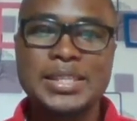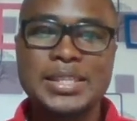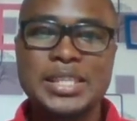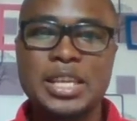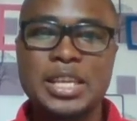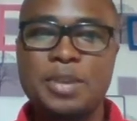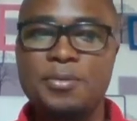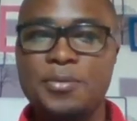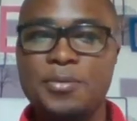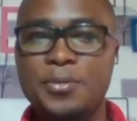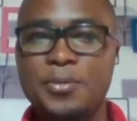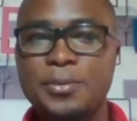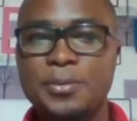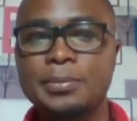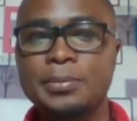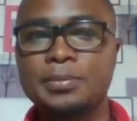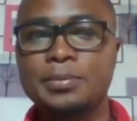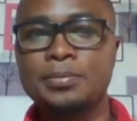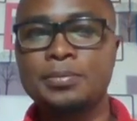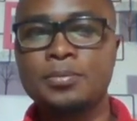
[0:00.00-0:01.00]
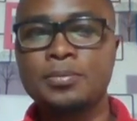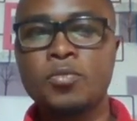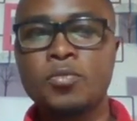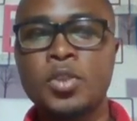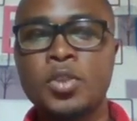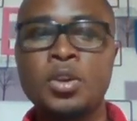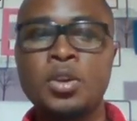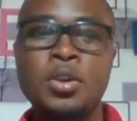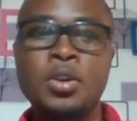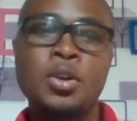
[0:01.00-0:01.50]
save.
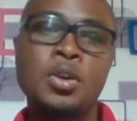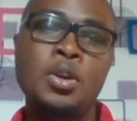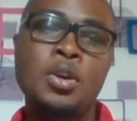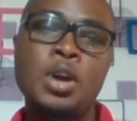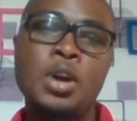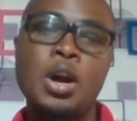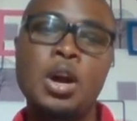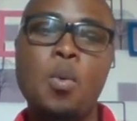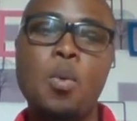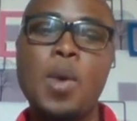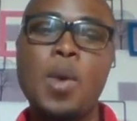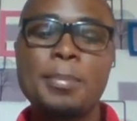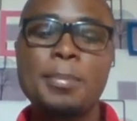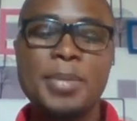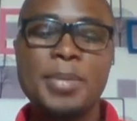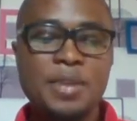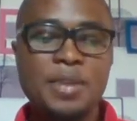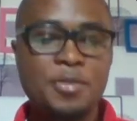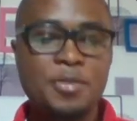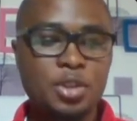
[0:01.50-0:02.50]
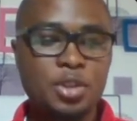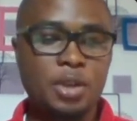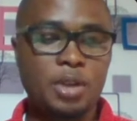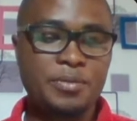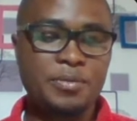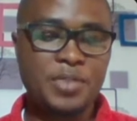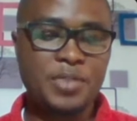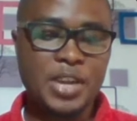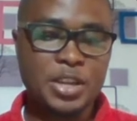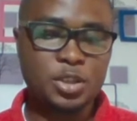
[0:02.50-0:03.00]
One benefit
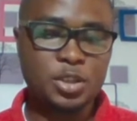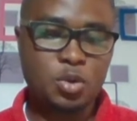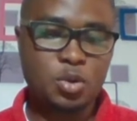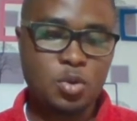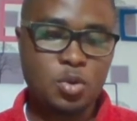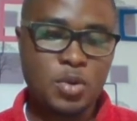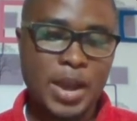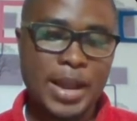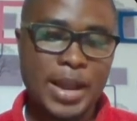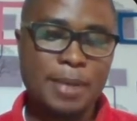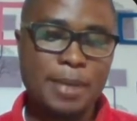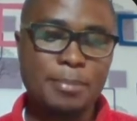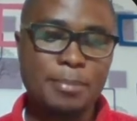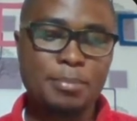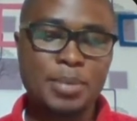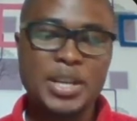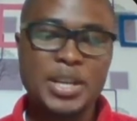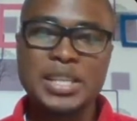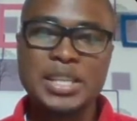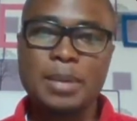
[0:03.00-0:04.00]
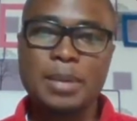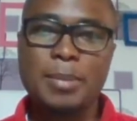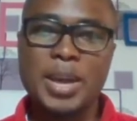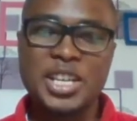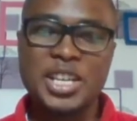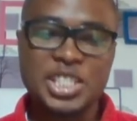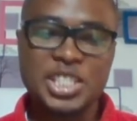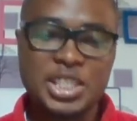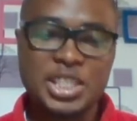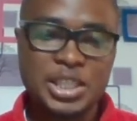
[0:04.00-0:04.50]
of VS Code, I can press down
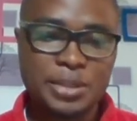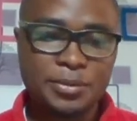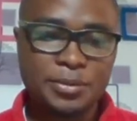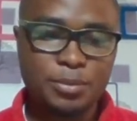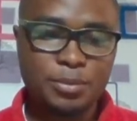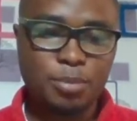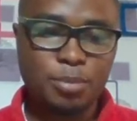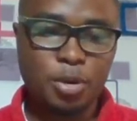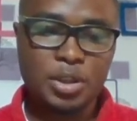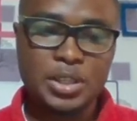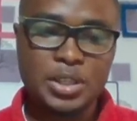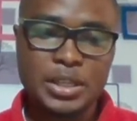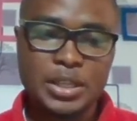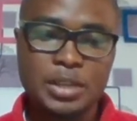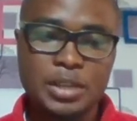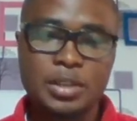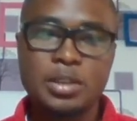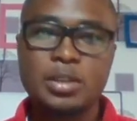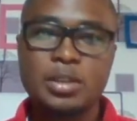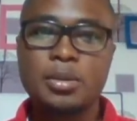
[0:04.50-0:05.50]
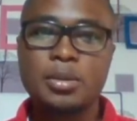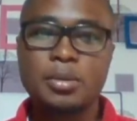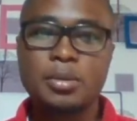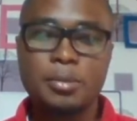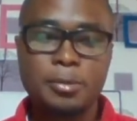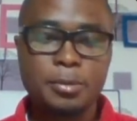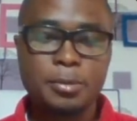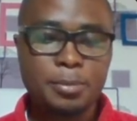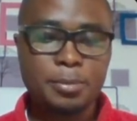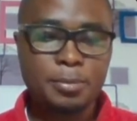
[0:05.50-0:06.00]
my shift button,
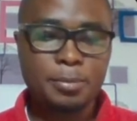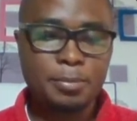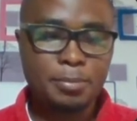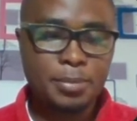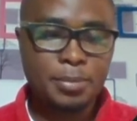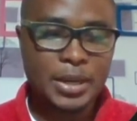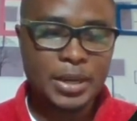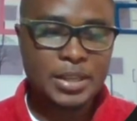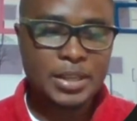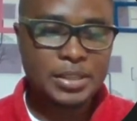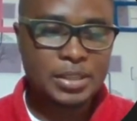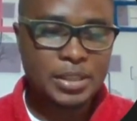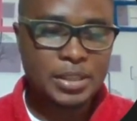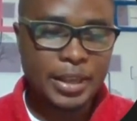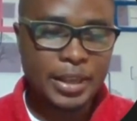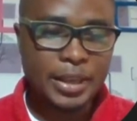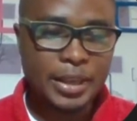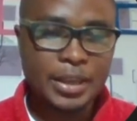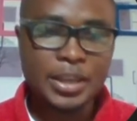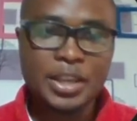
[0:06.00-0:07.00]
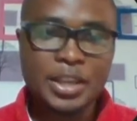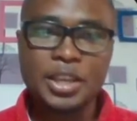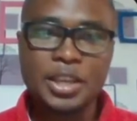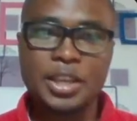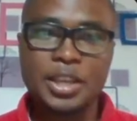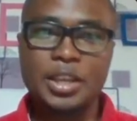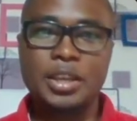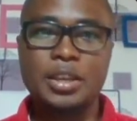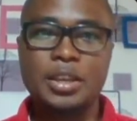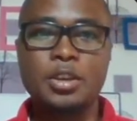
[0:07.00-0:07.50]
press the
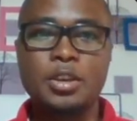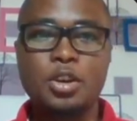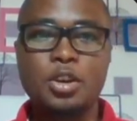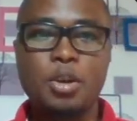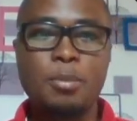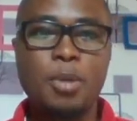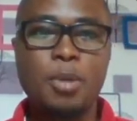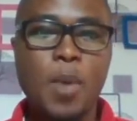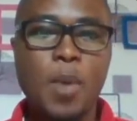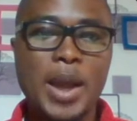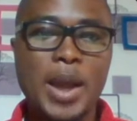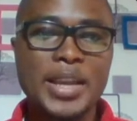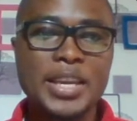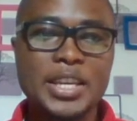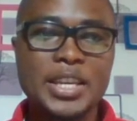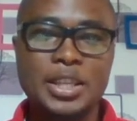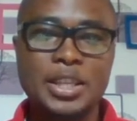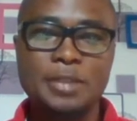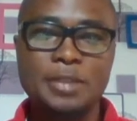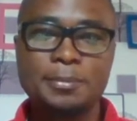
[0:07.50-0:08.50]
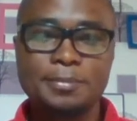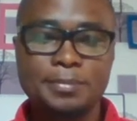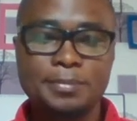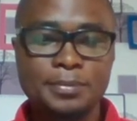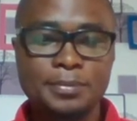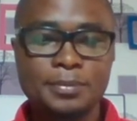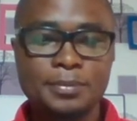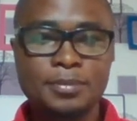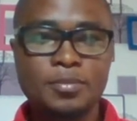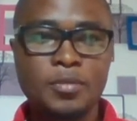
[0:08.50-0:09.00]
key, number one key.
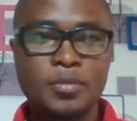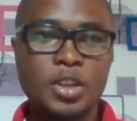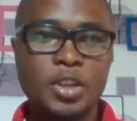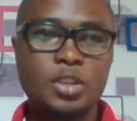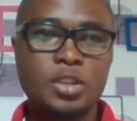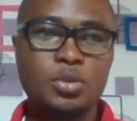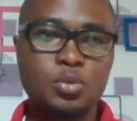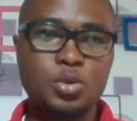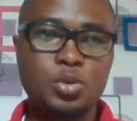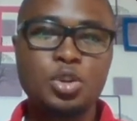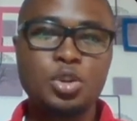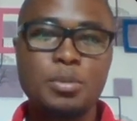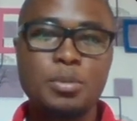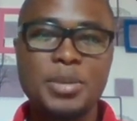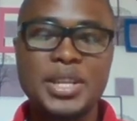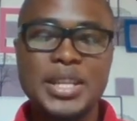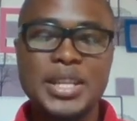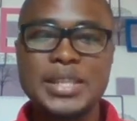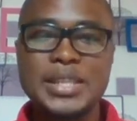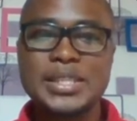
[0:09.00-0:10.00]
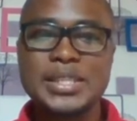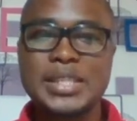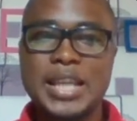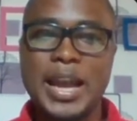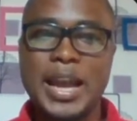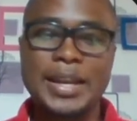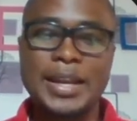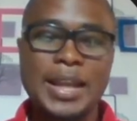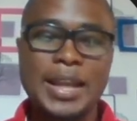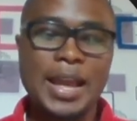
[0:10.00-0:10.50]
It will show me this
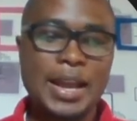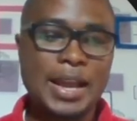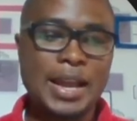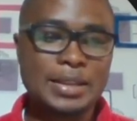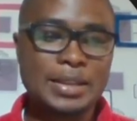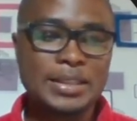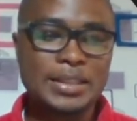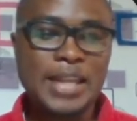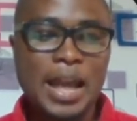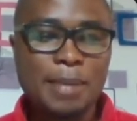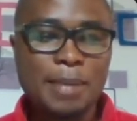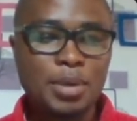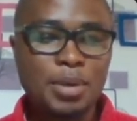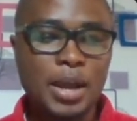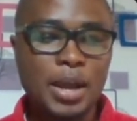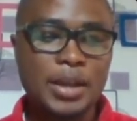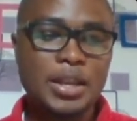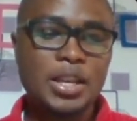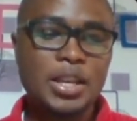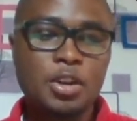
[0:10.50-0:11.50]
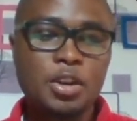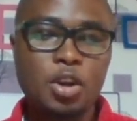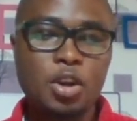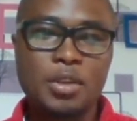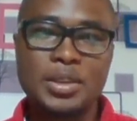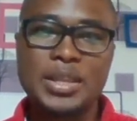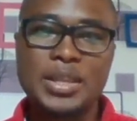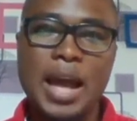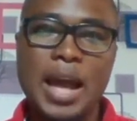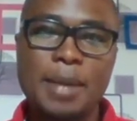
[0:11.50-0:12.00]
sign. I can tab, I click
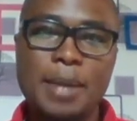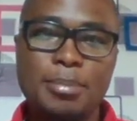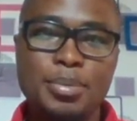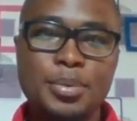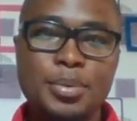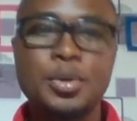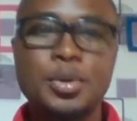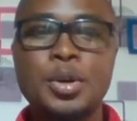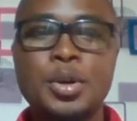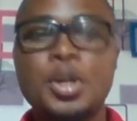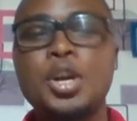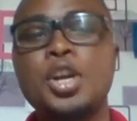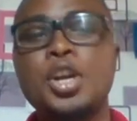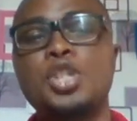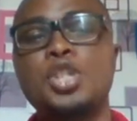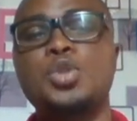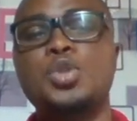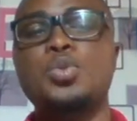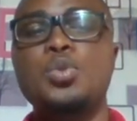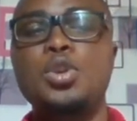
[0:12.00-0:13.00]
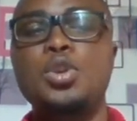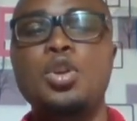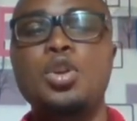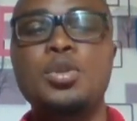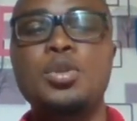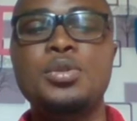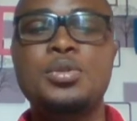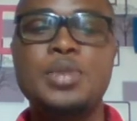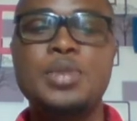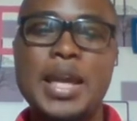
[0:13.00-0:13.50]
on tab. It will
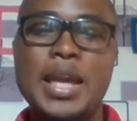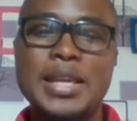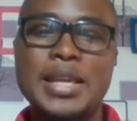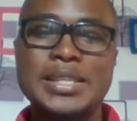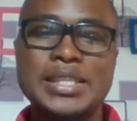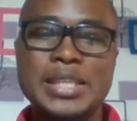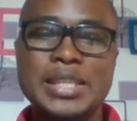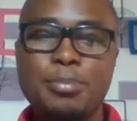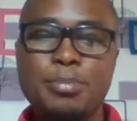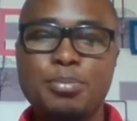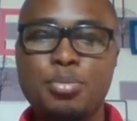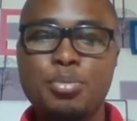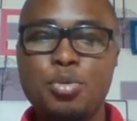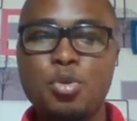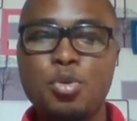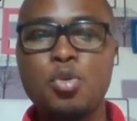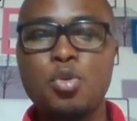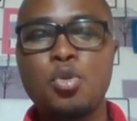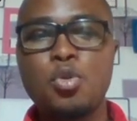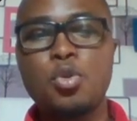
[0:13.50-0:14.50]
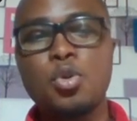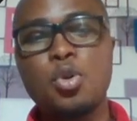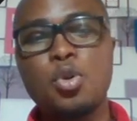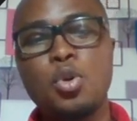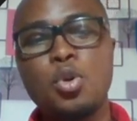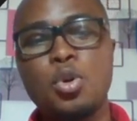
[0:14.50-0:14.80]
load a simple